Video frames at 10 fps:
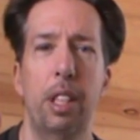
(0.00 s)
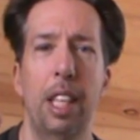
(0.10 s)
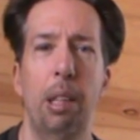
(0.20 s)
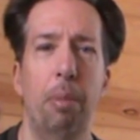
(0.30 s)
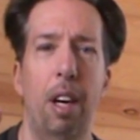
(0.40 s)

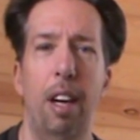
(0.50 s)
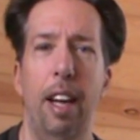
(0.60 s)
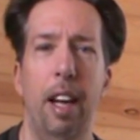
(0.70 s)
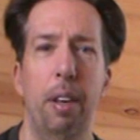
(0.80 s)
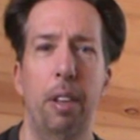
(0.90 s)
cinema
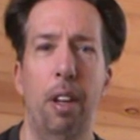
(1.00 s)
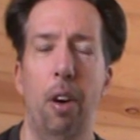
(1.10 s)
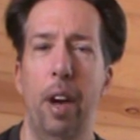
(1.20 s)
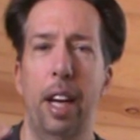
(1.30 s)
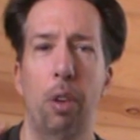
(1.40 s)
and you
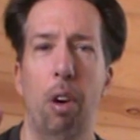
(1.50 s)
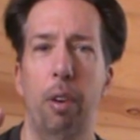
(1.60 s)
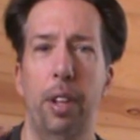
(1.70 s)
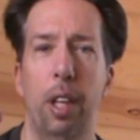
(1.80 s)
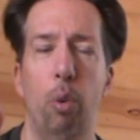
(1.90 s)
know and
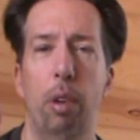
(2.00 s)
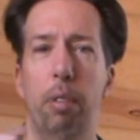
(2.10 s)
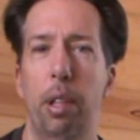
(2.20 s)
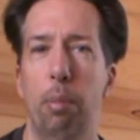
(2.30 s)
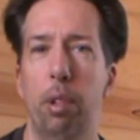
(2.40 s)
or the
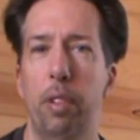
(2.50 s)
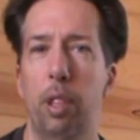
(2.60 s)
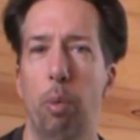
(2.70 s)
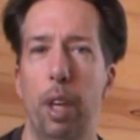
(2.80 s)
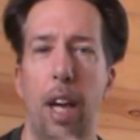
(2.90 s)
equivalent
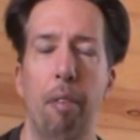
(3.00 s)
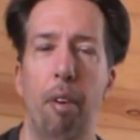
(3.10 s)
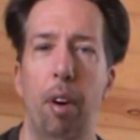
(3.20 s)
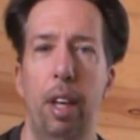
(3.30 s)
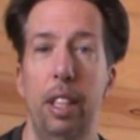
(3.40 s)
movies
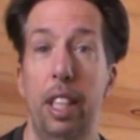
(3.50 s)
whatever,